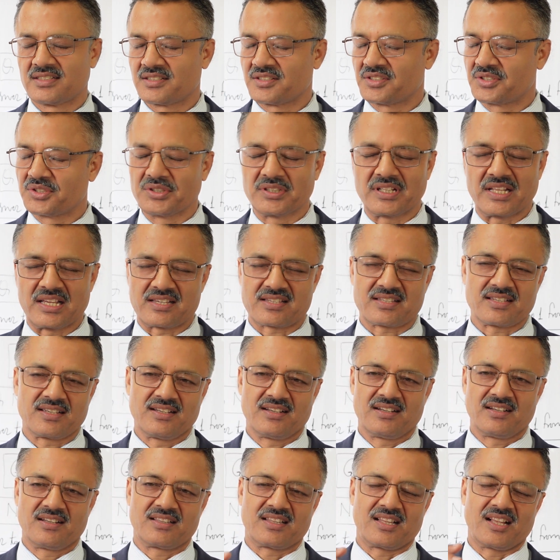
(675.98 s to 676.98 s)
do this.
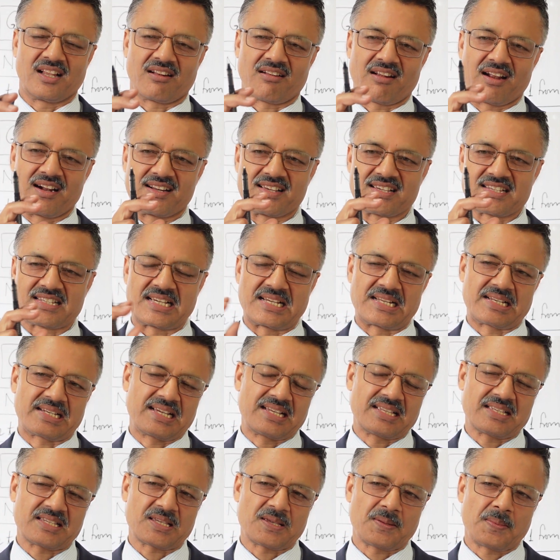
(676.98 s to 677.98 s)
They'll write a
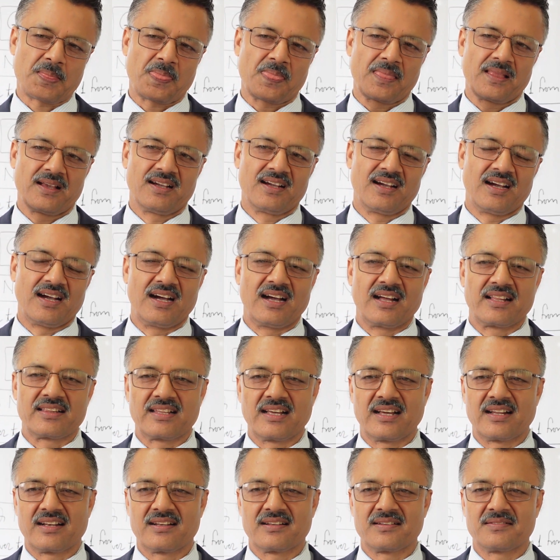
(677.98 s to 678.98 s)
sentence, and
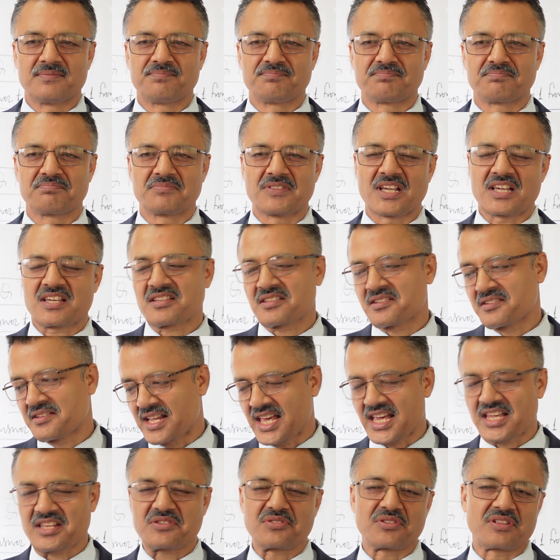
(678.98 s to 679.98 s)
then just
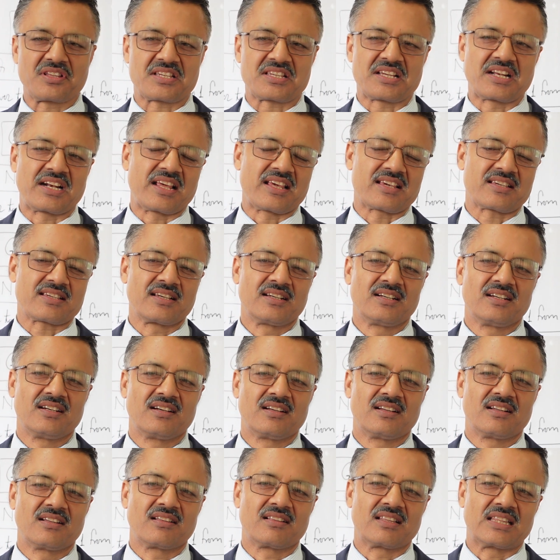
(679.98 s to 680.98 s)
next to the sentence,
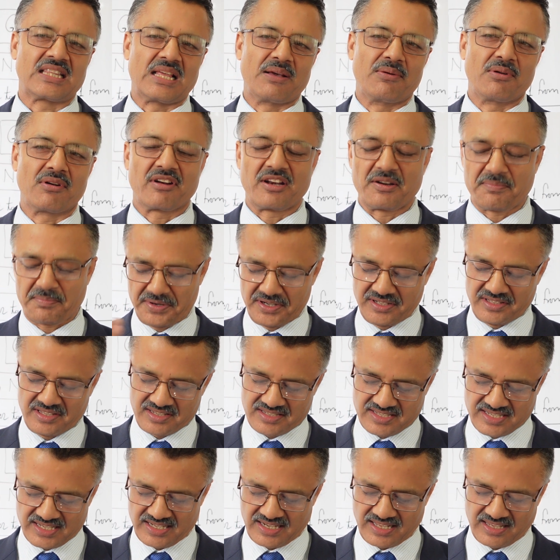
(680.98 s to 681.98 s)
they will repeat the
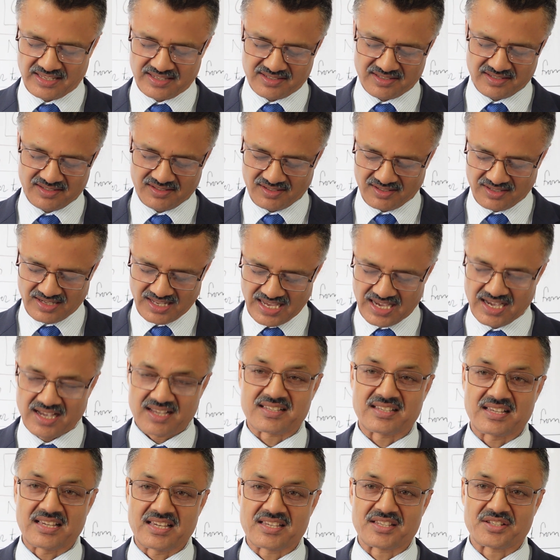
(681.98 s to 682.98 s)
sentence
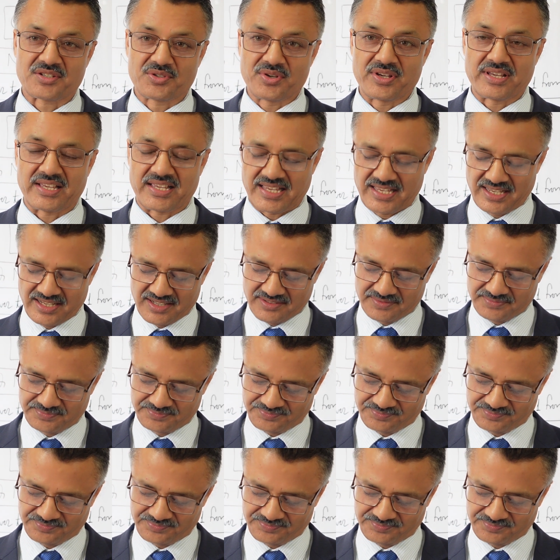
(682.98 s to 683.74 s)
as he's doing here.